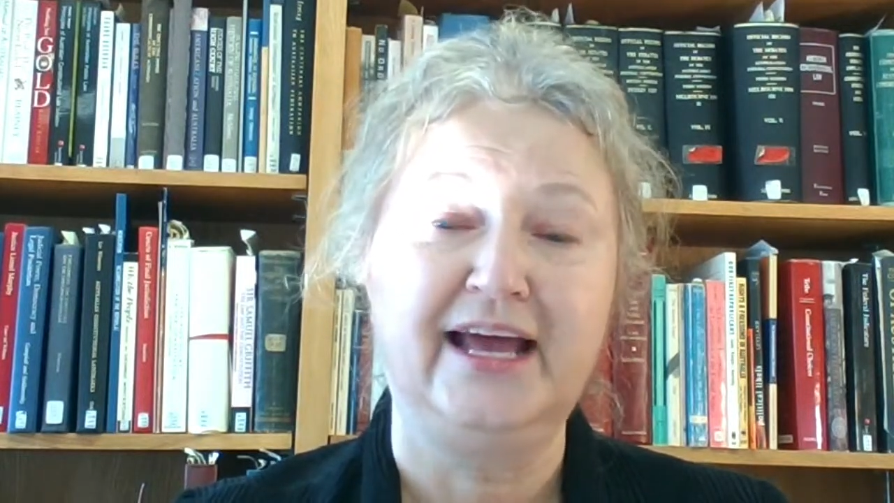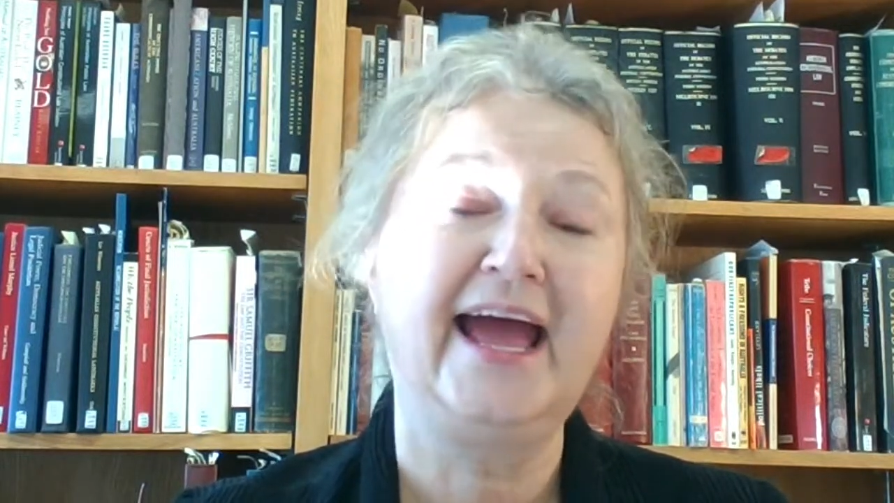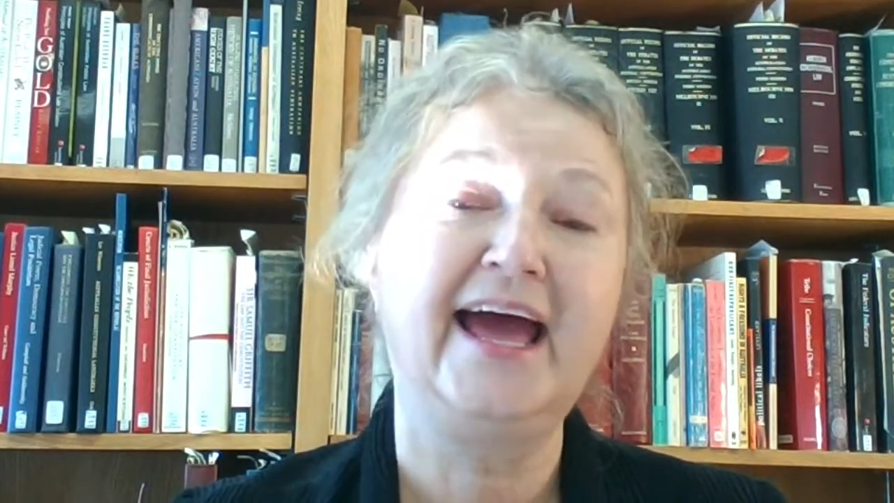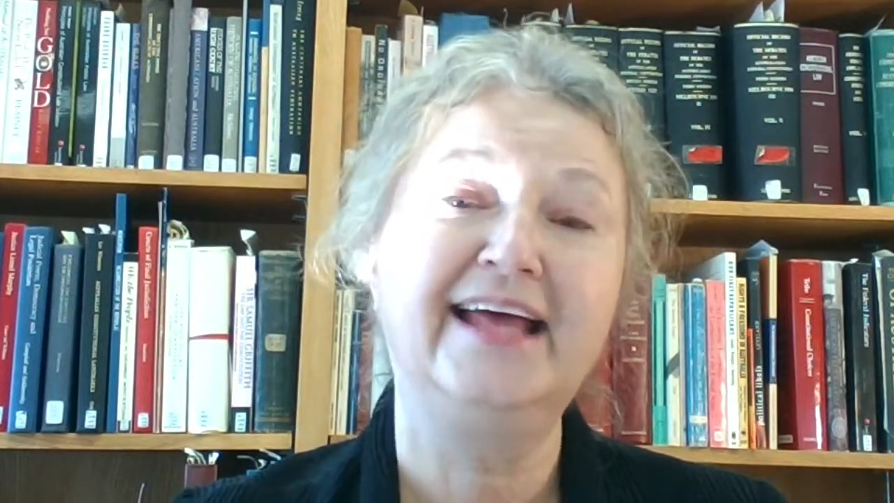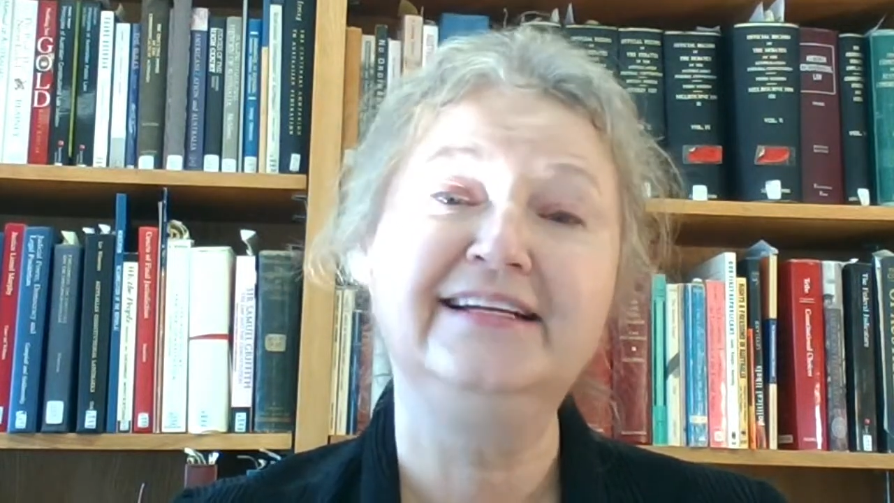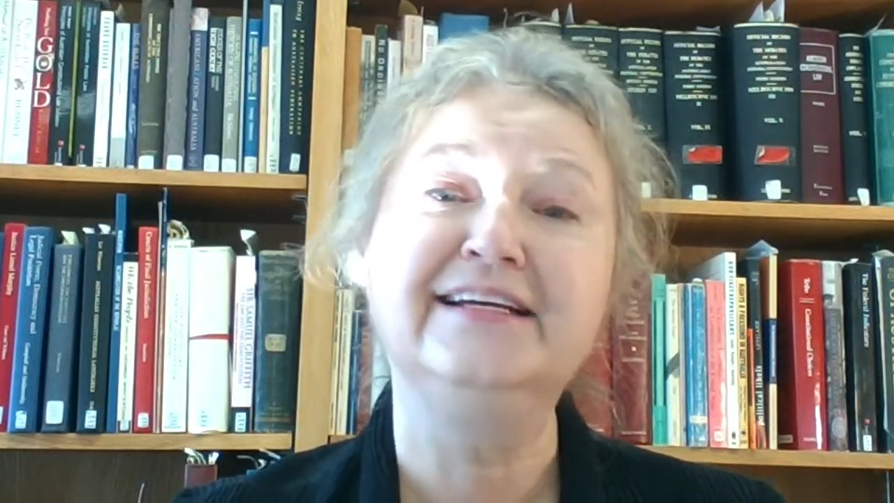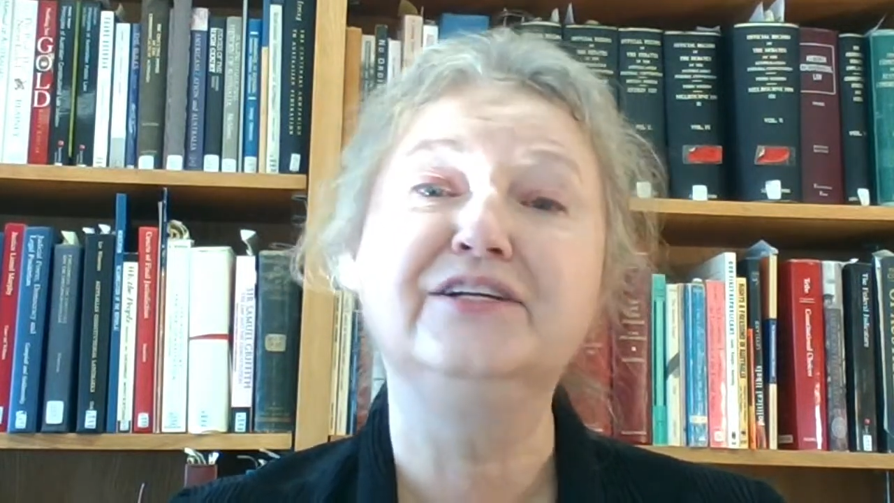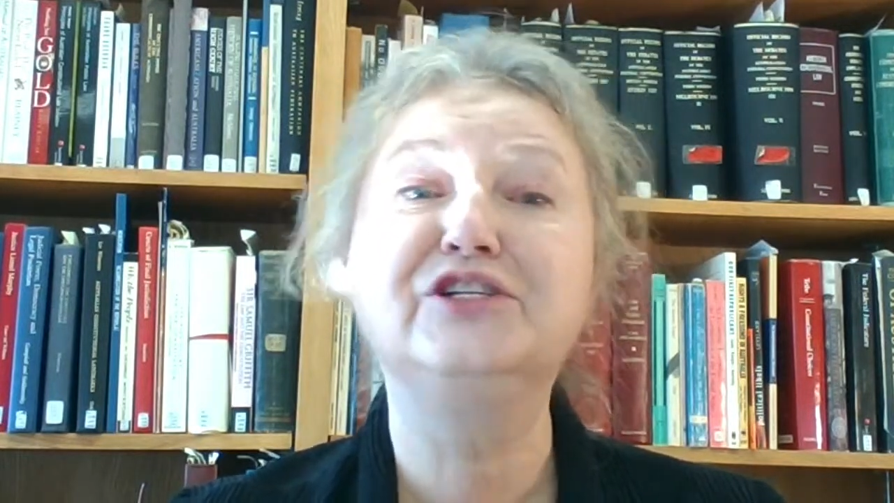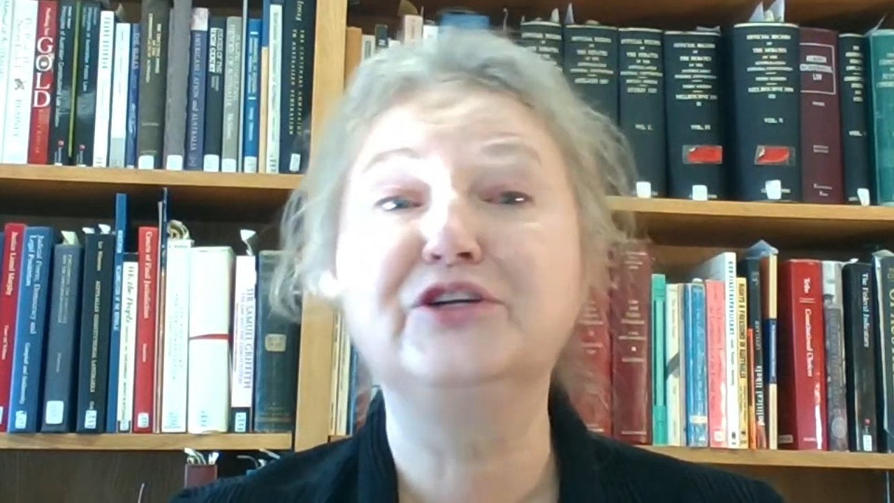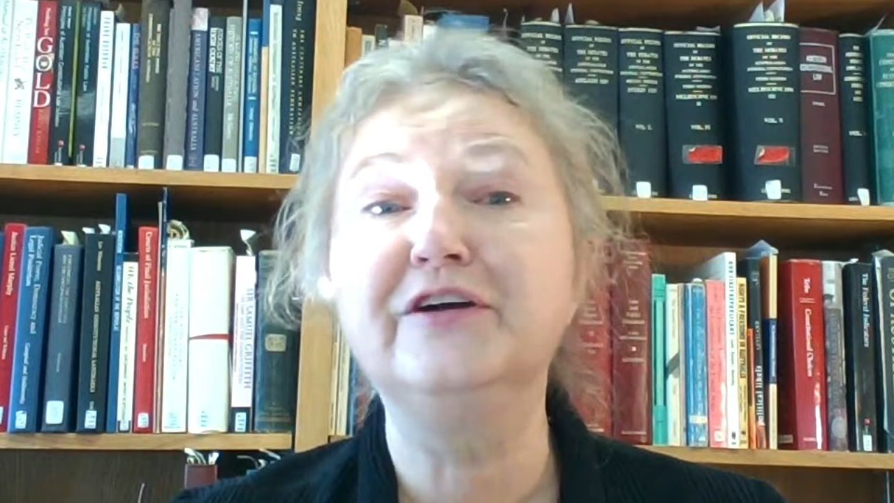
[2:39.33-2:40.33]
And
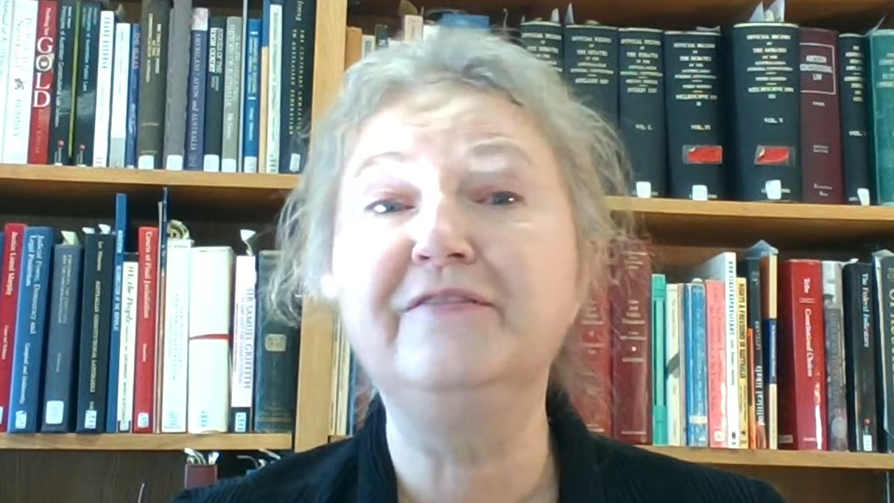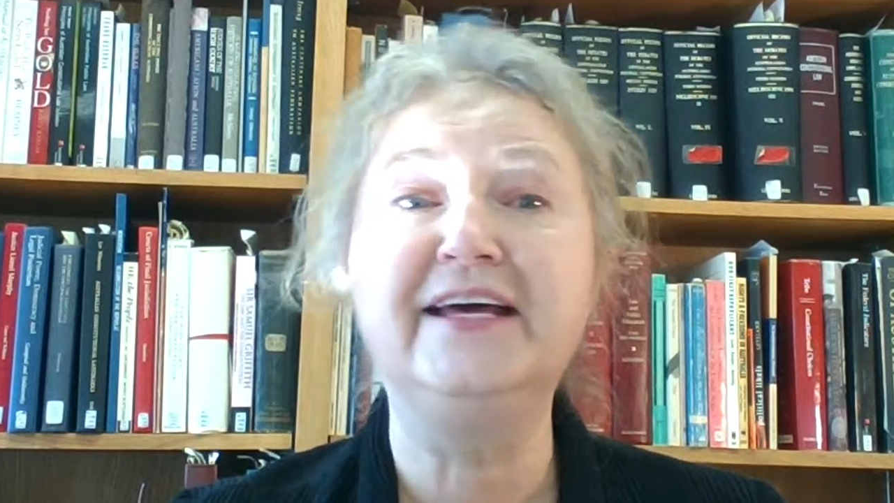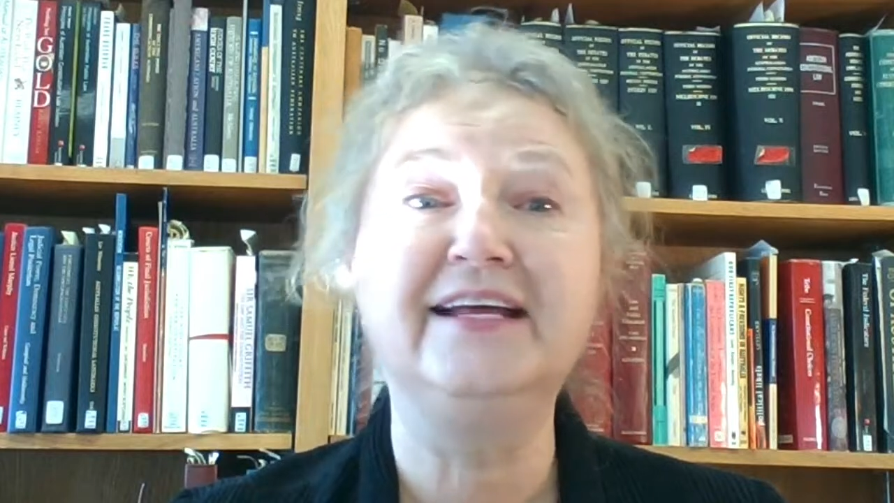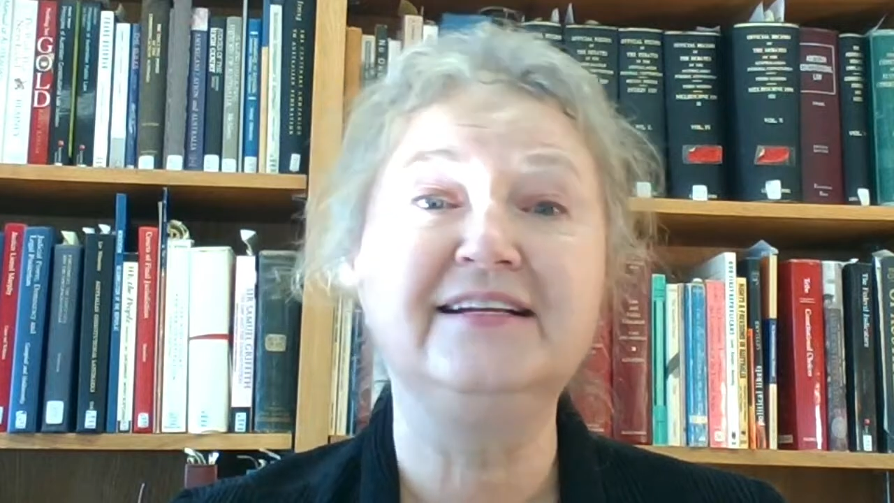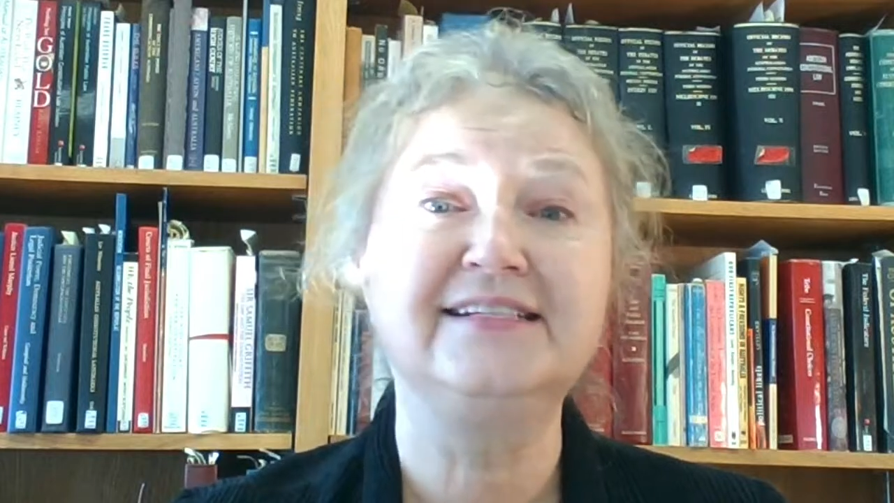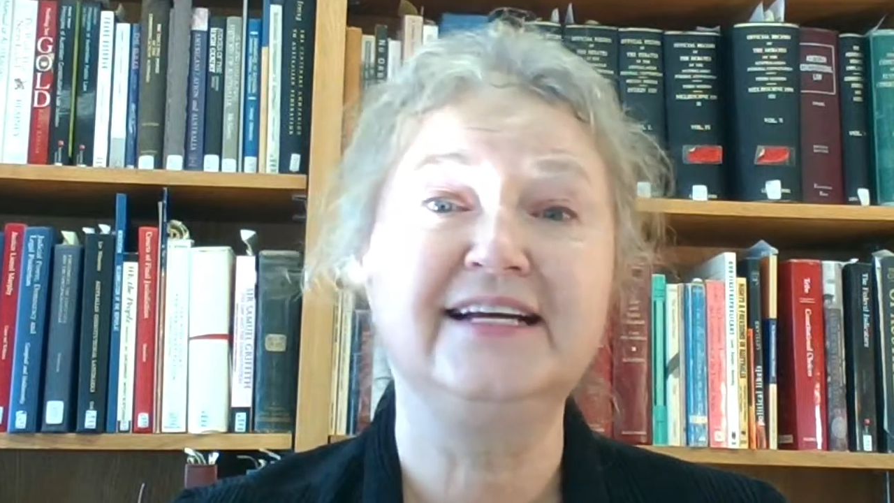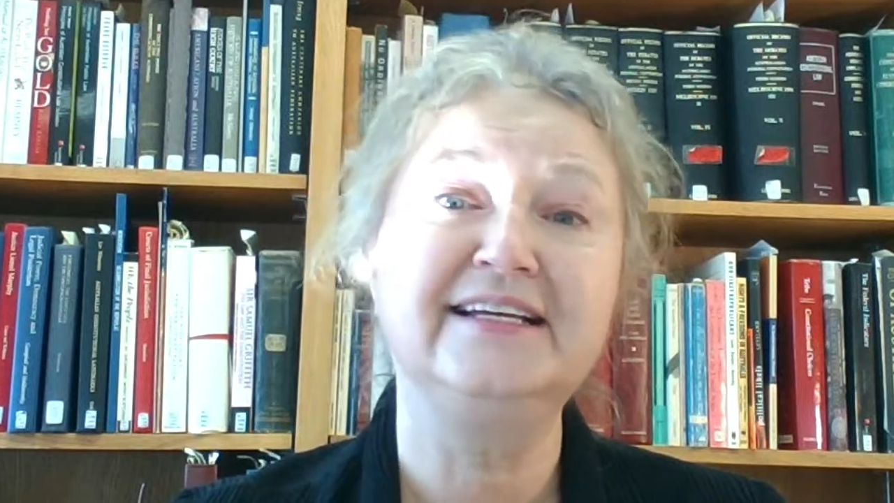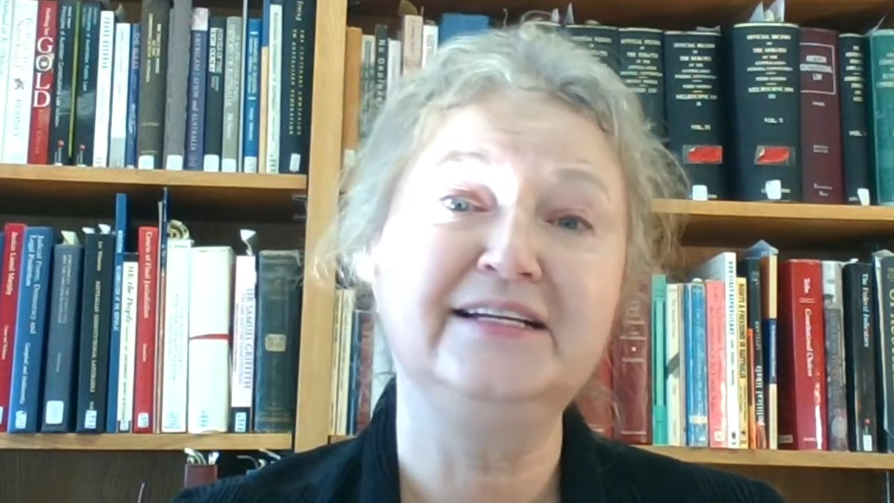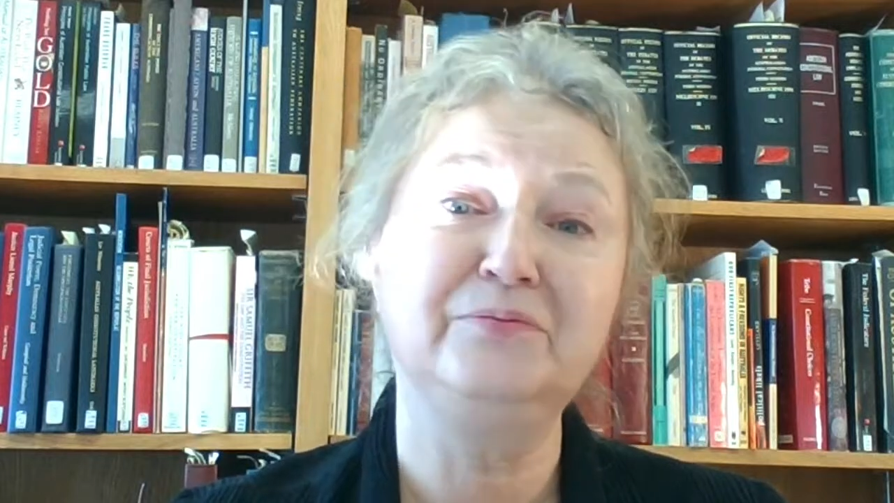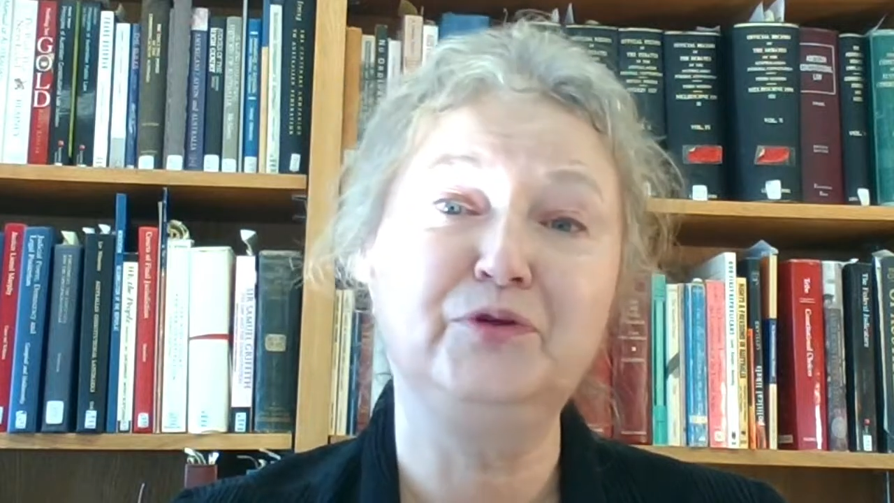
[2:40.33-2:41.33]
serve that
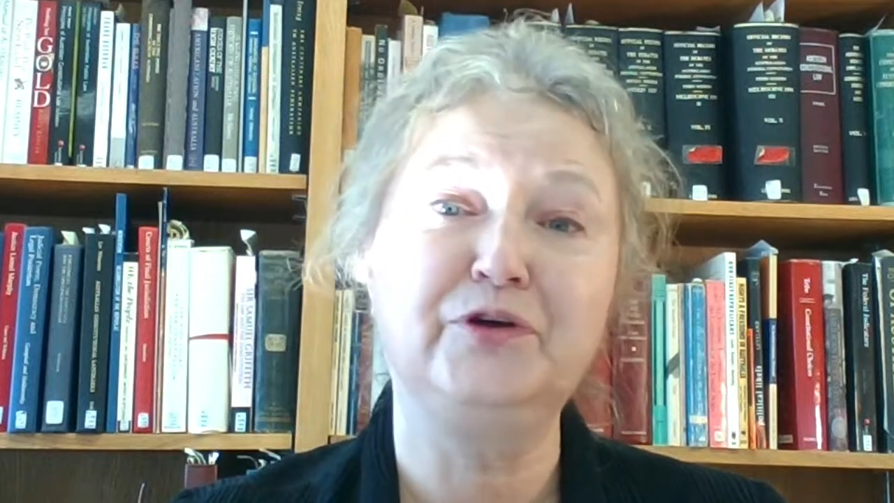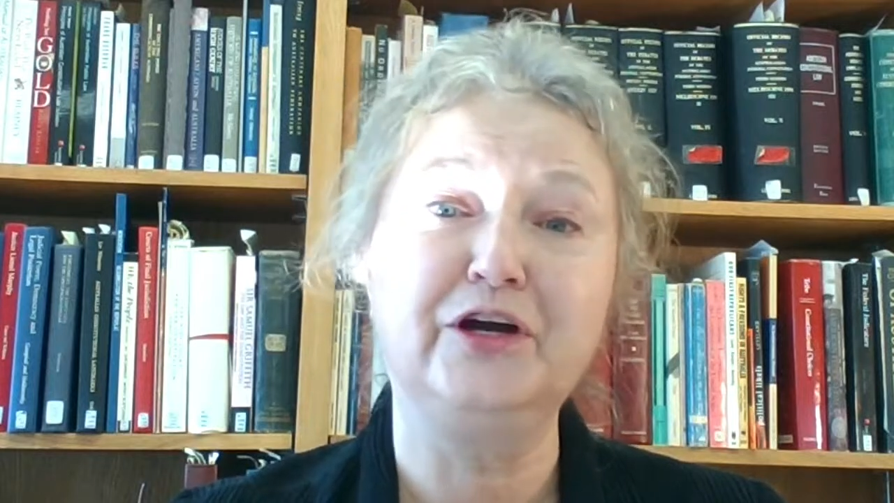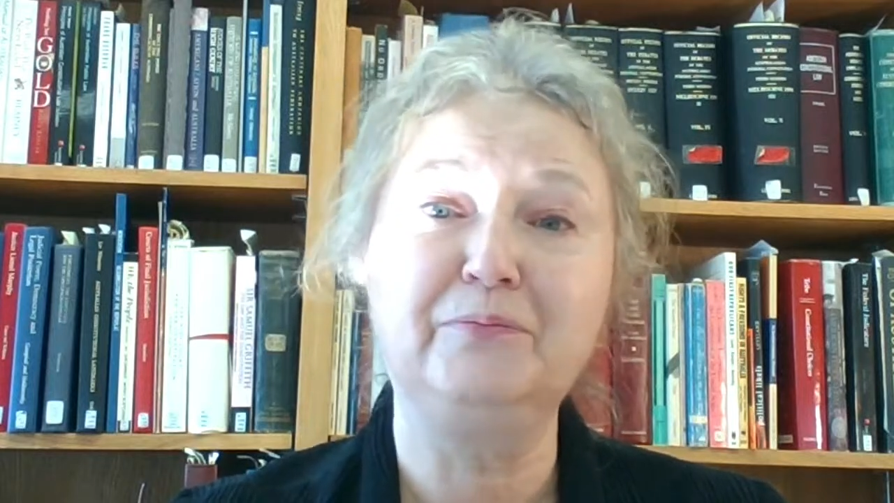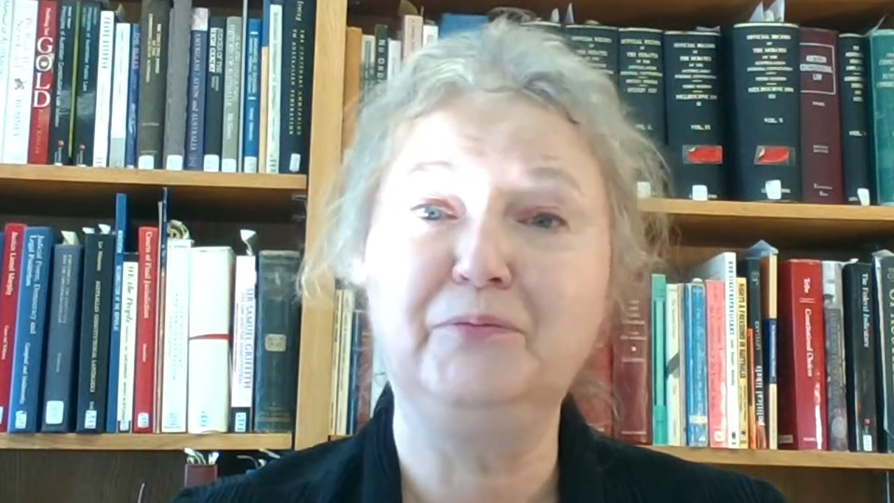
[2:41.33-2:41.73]
second employer,